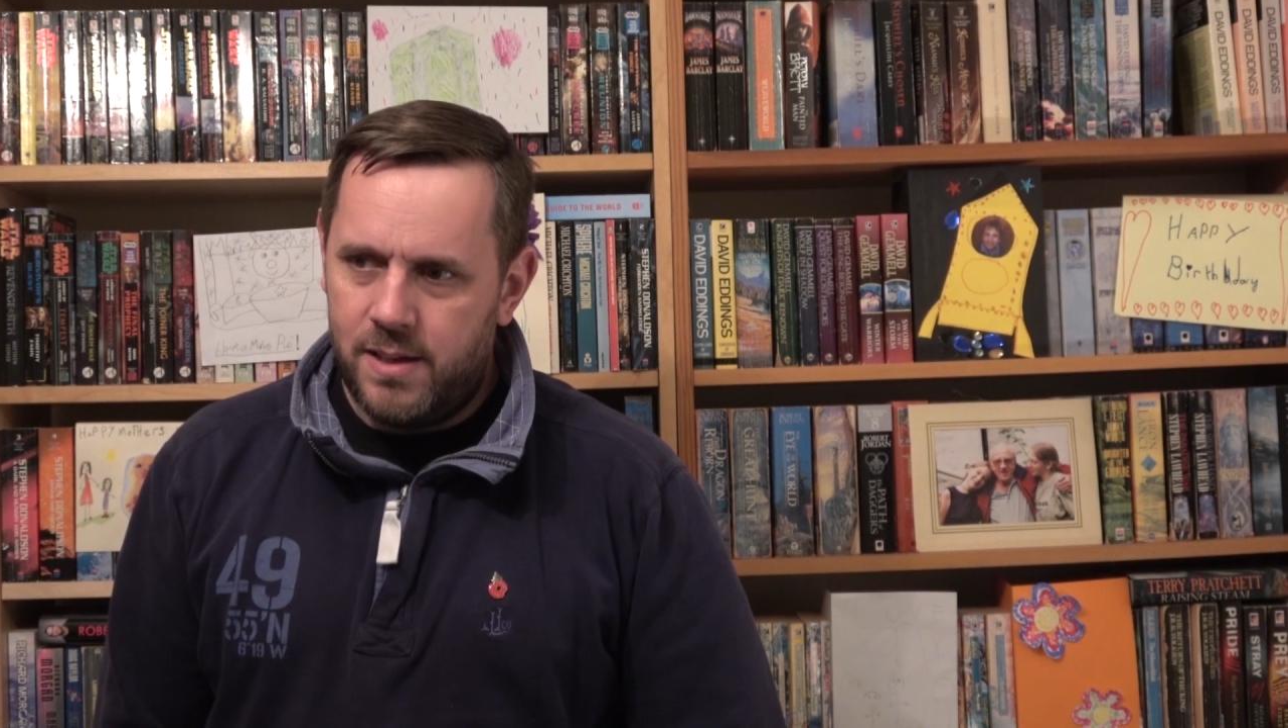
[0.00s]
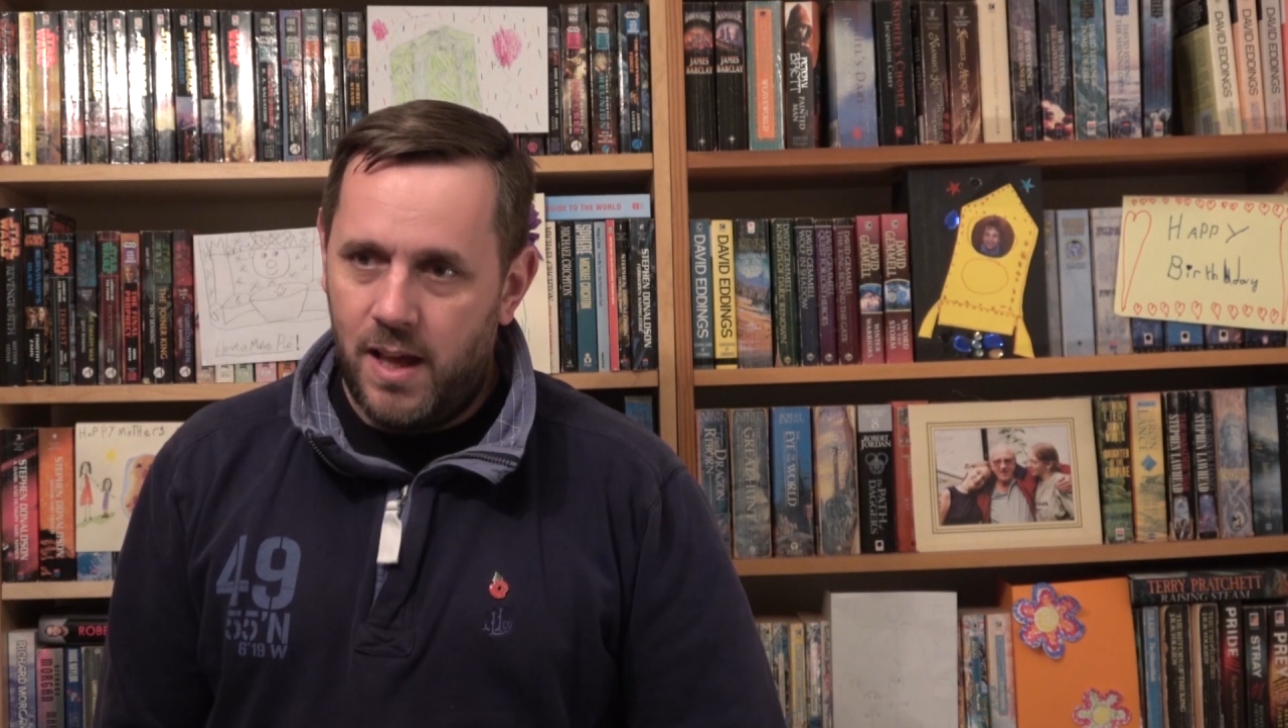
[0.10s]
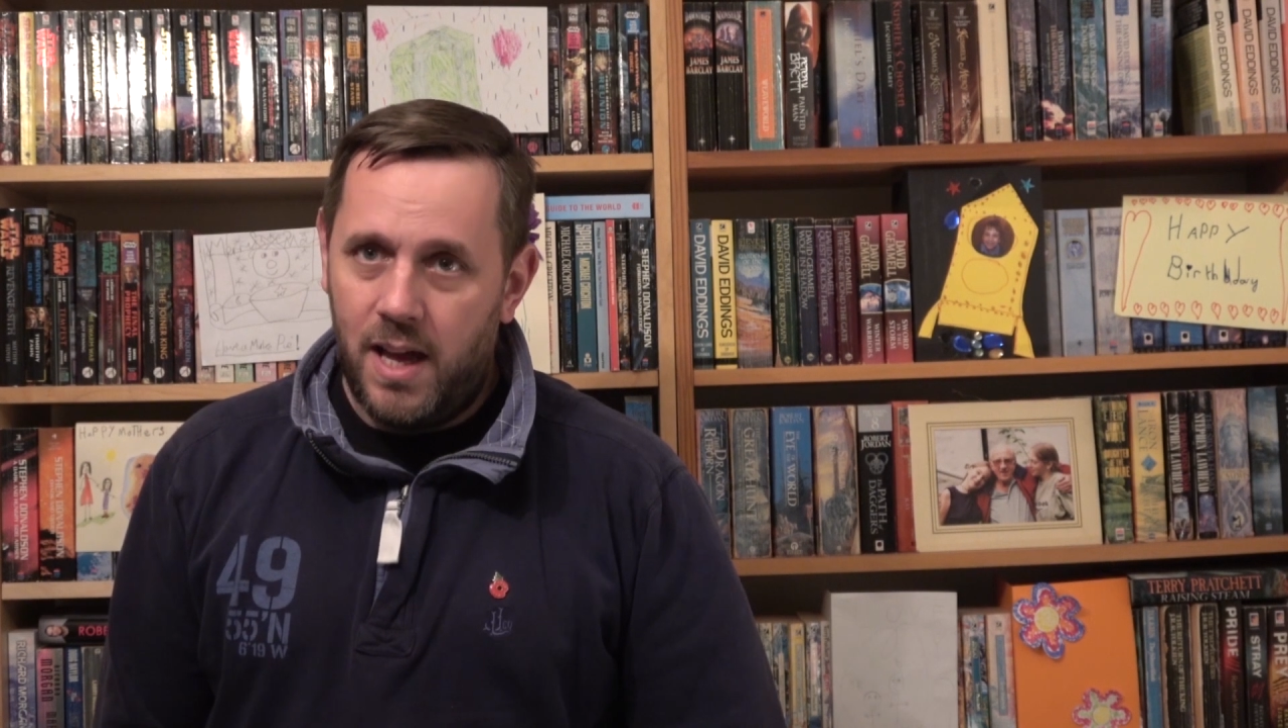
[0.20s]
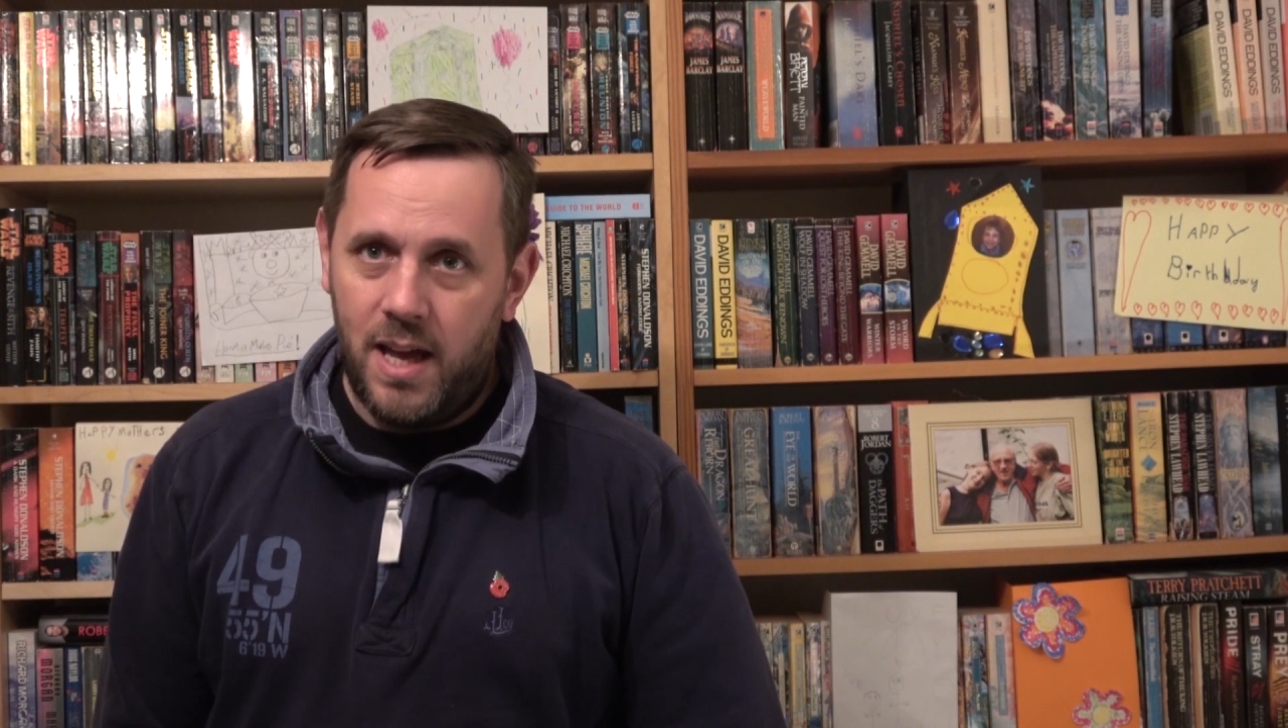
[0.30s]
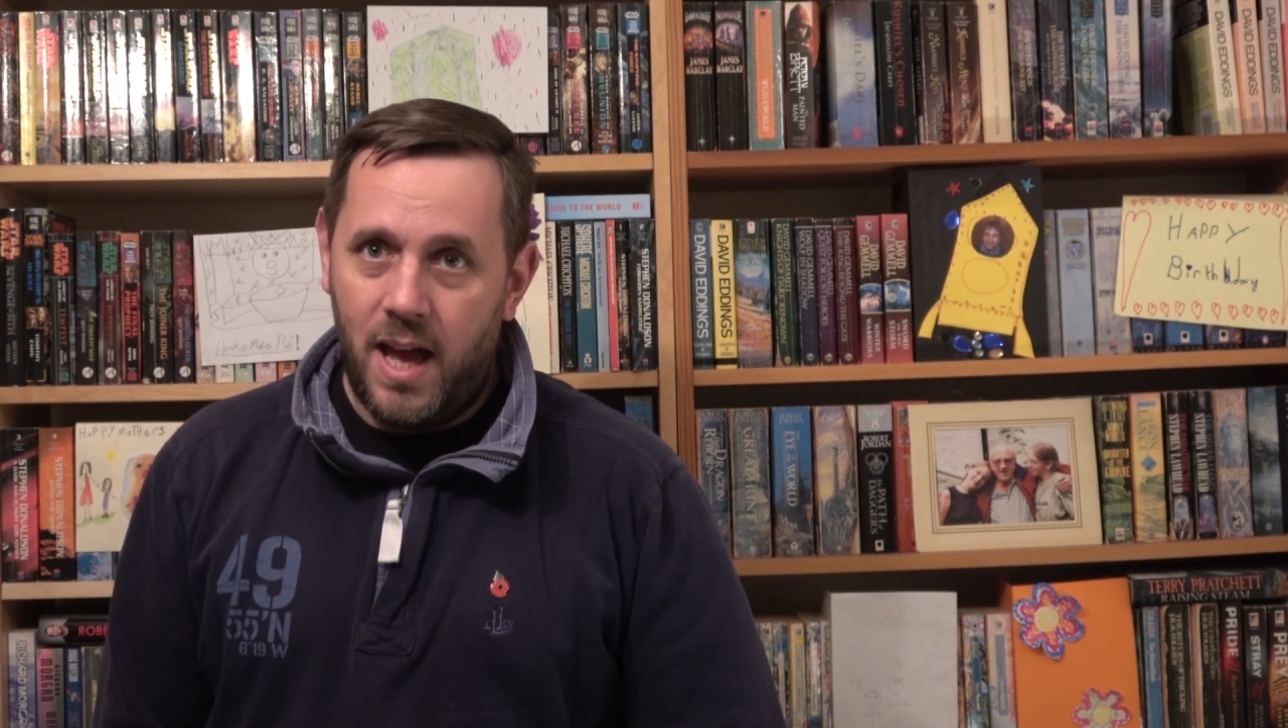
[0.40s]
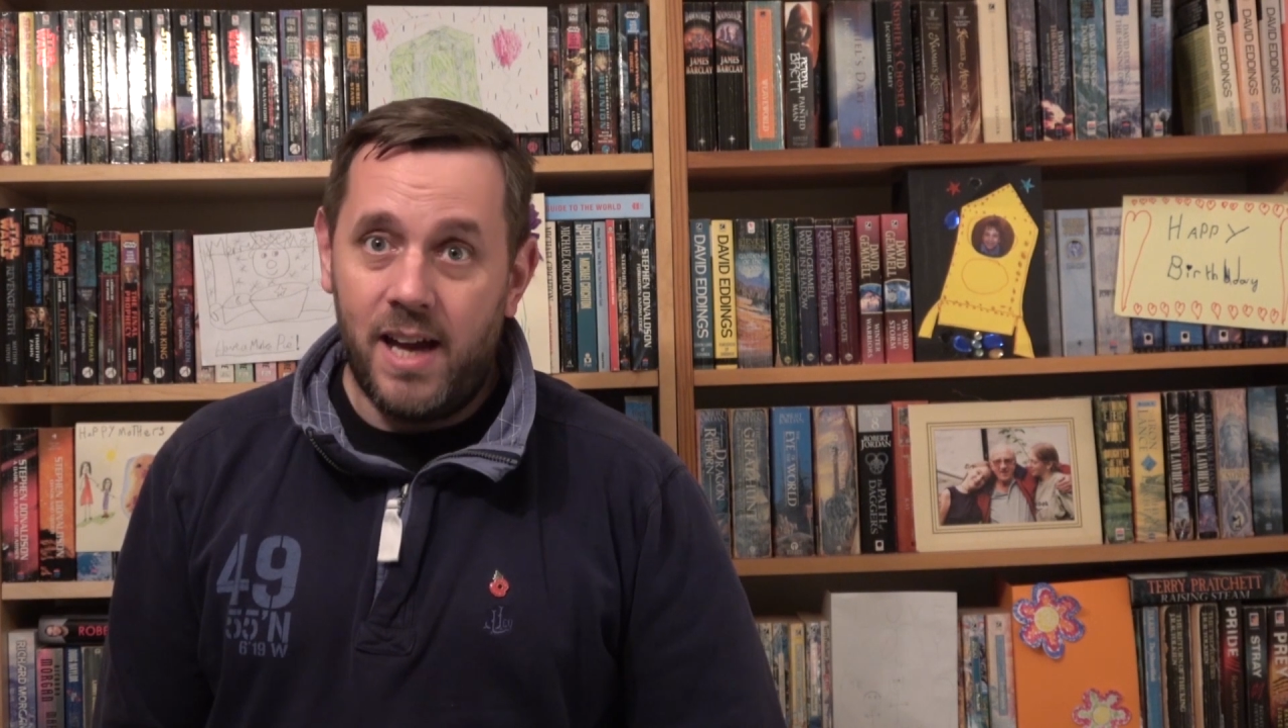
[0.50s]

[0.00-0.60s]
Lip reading: they